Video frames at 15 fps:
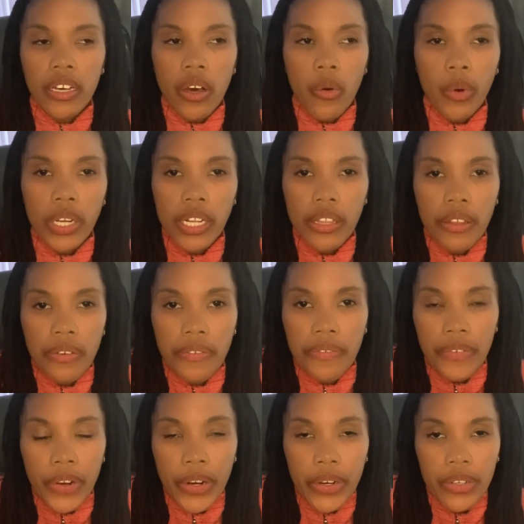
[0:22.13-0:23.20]
one of the
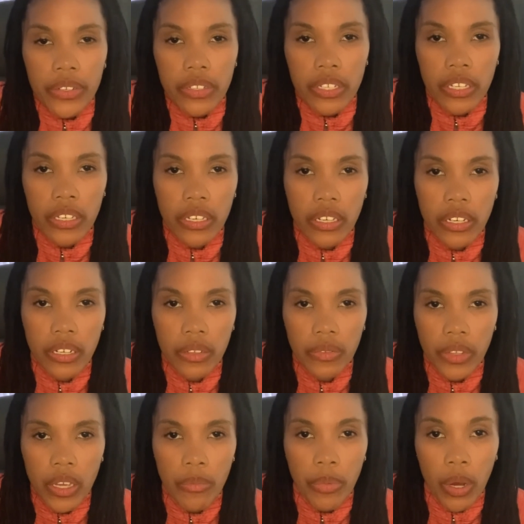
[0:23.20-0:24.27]
first
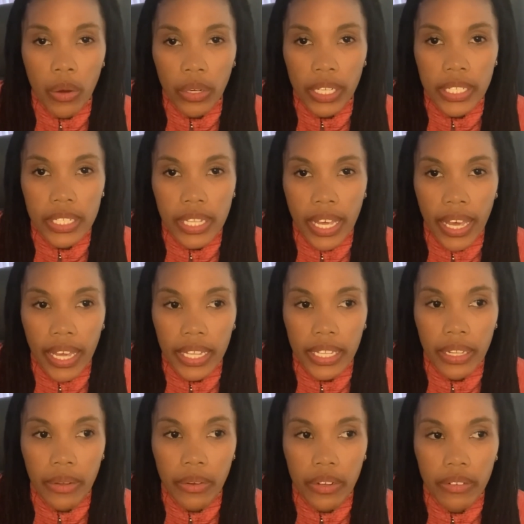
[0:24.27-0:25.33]
components that
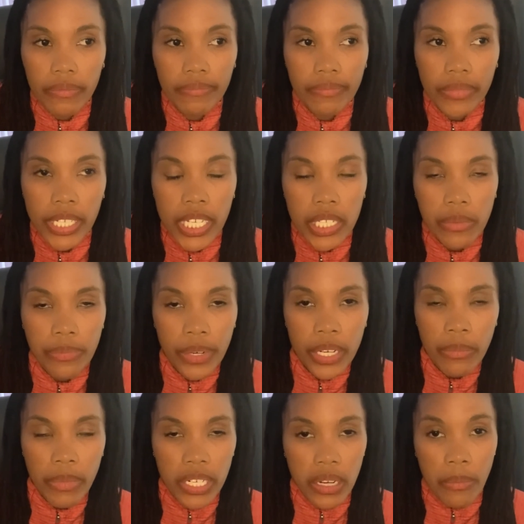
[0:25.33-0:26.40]
is pretty
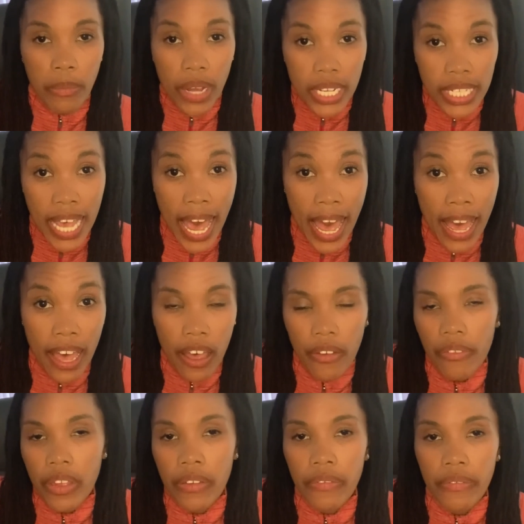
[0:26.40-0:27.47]
much a must-have
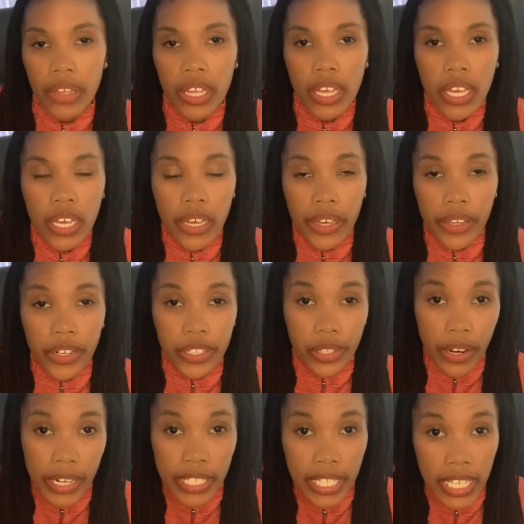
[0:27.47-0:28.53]
if you're
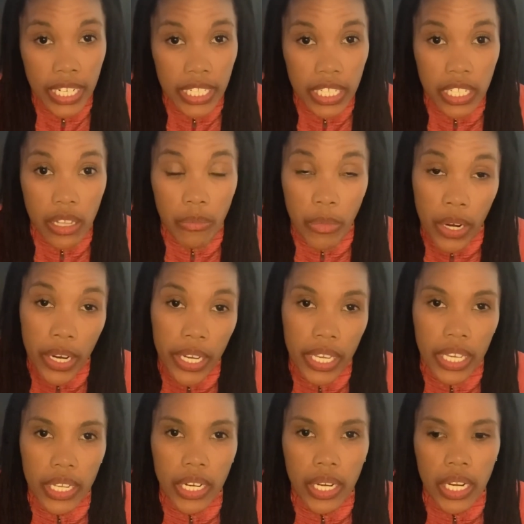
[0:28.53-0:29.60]
starting to get into the
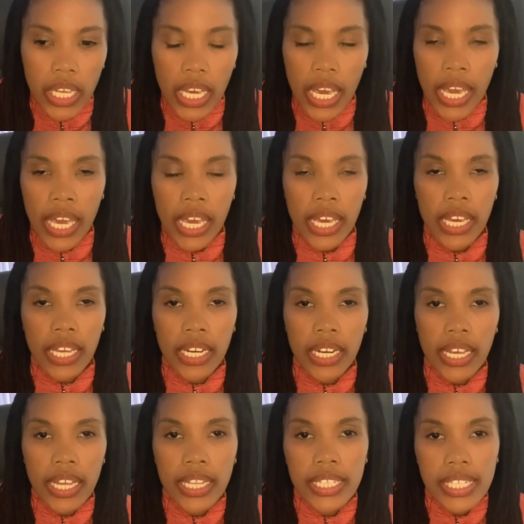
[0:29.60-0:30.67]
market. And
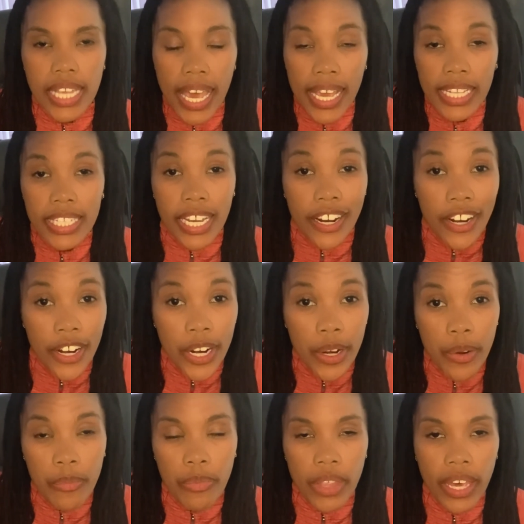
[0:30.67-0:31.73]
it's a
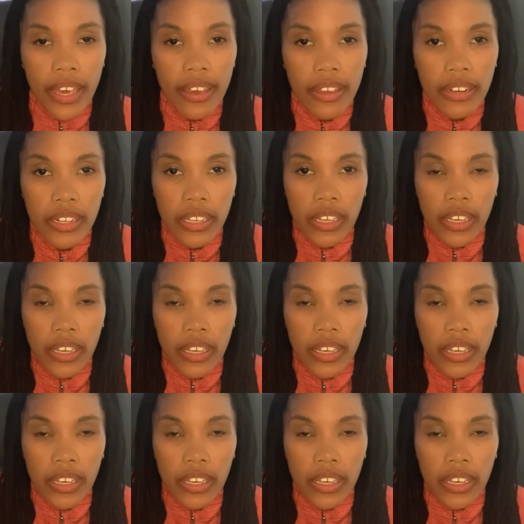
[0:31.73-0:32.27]
term that